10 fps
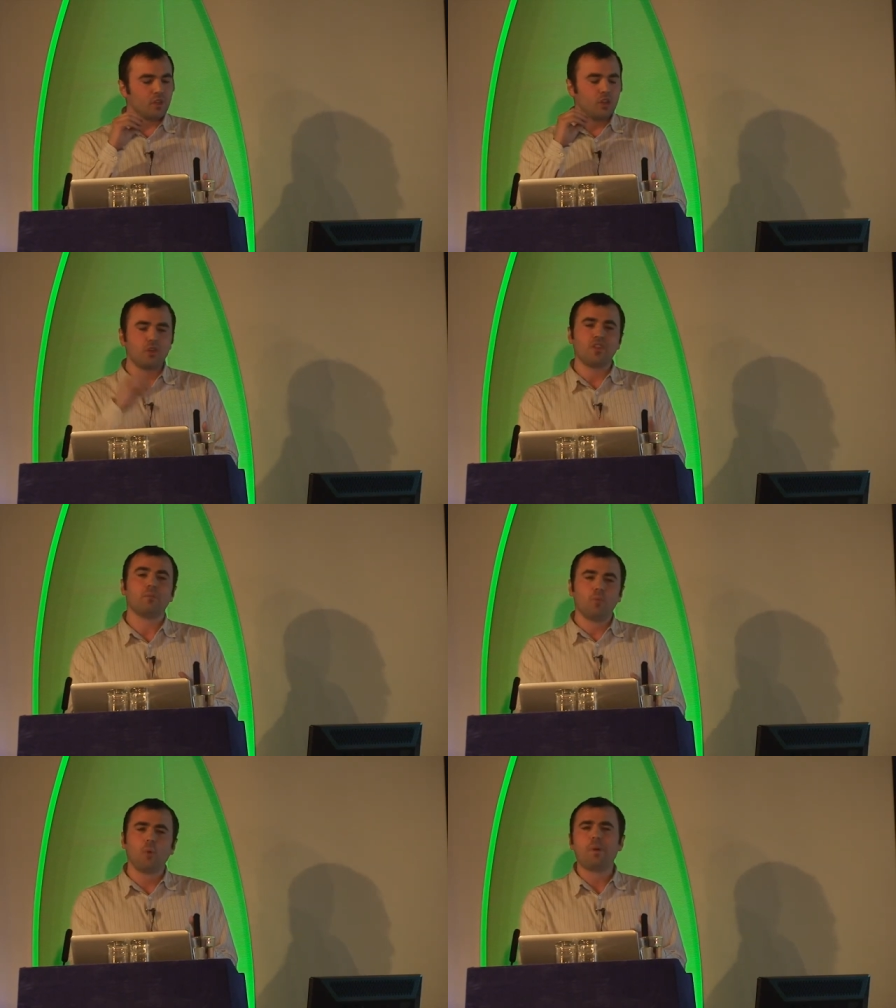you
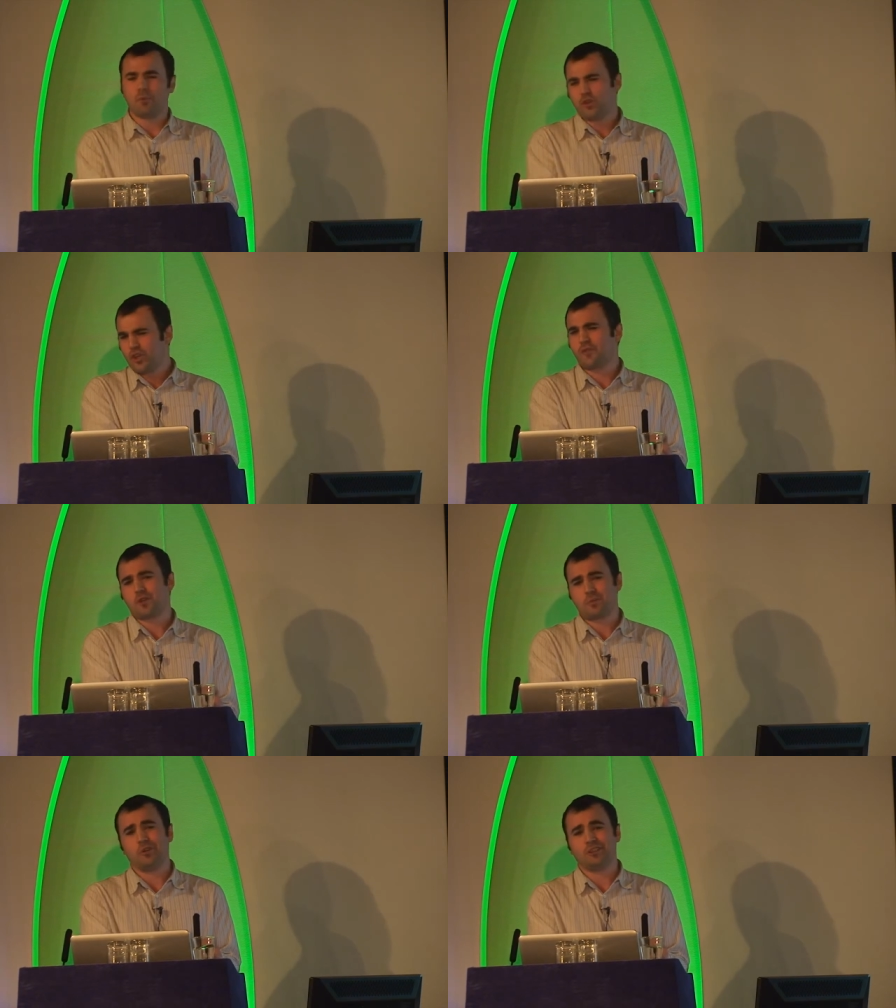think more people should have
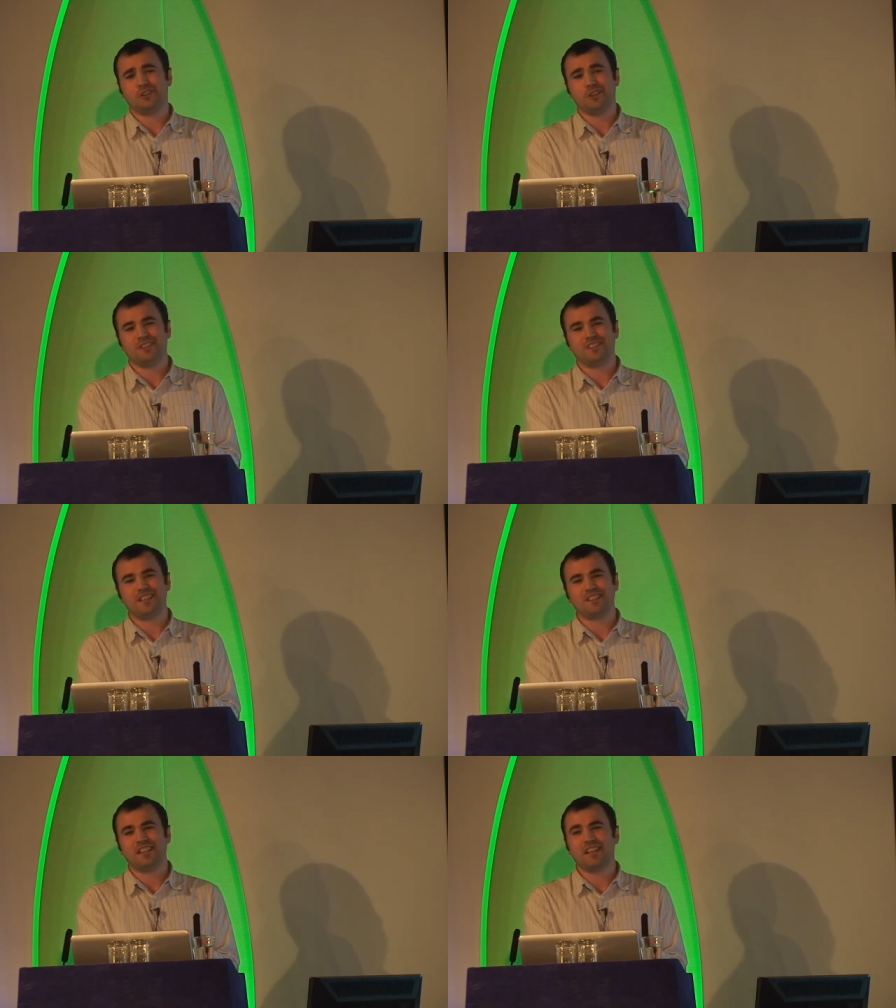responded to,
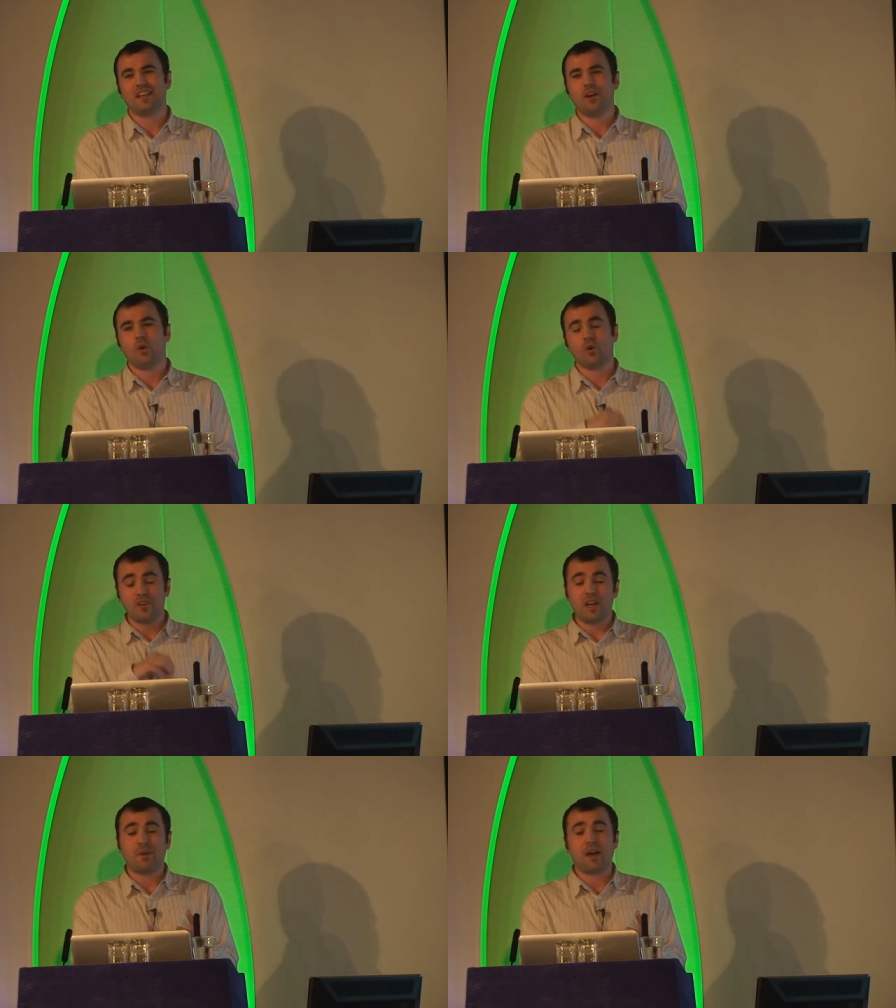essentially, or a
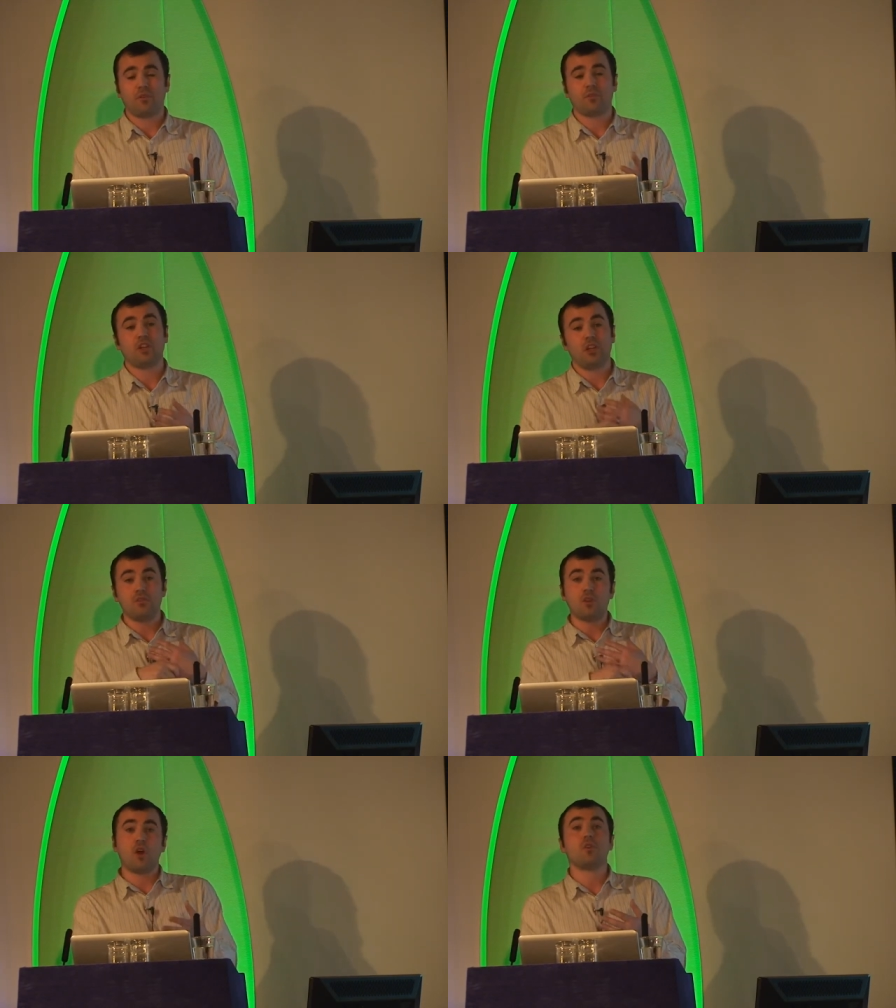really powerful offer that you
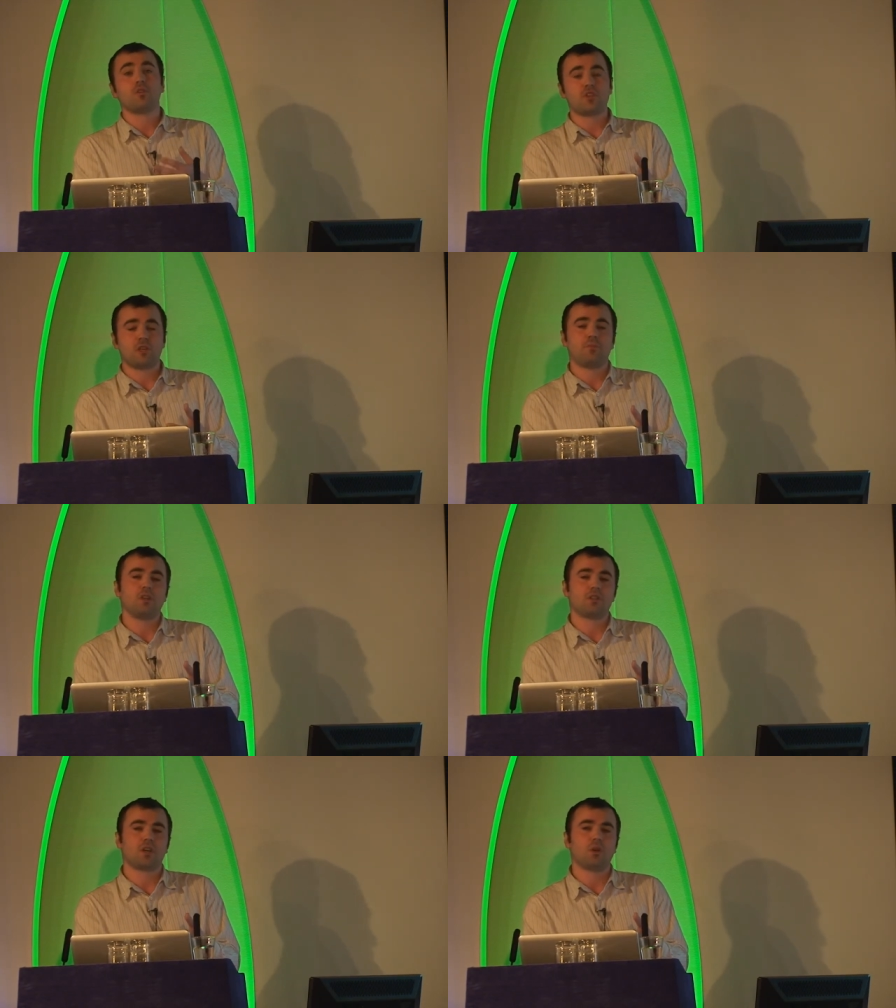know your
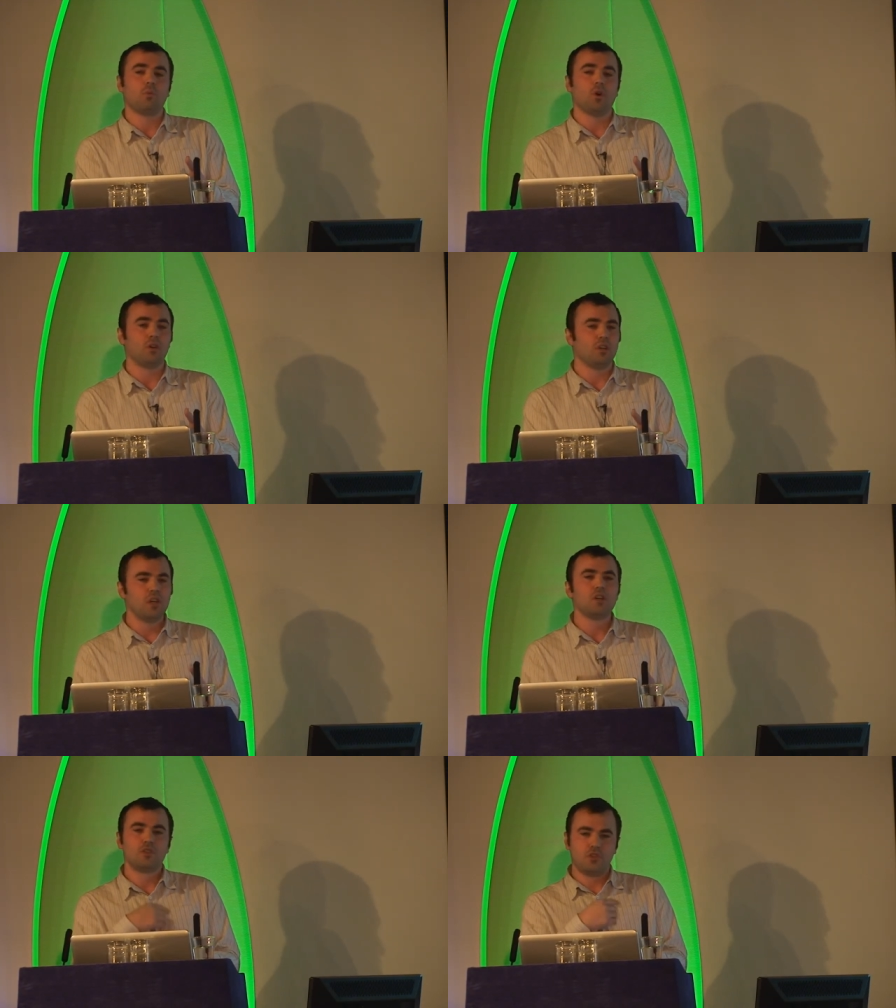recipients are going to want,
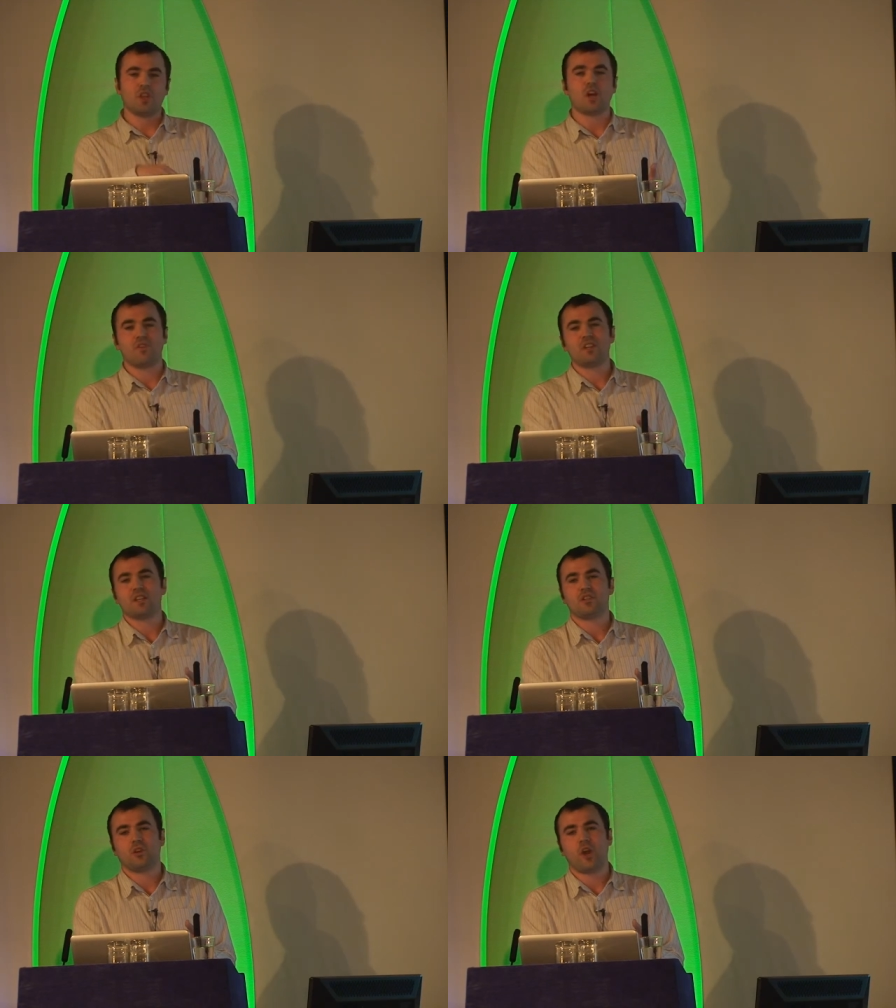do that
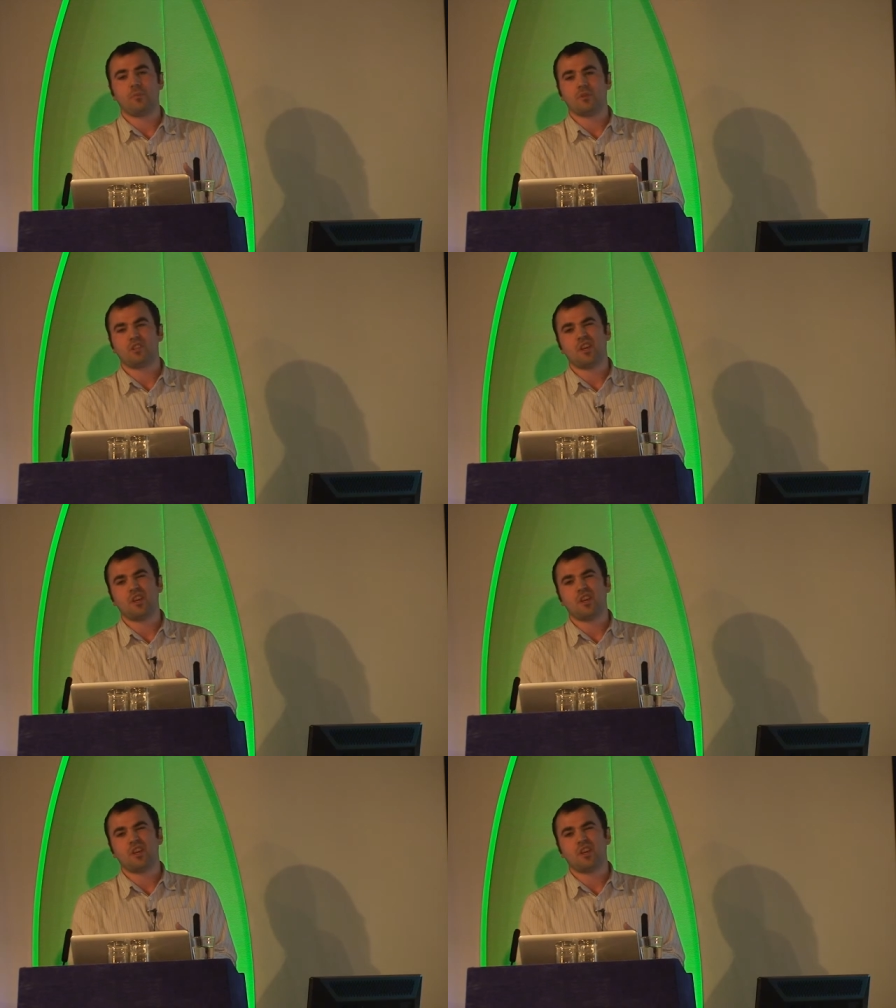resend and unopened.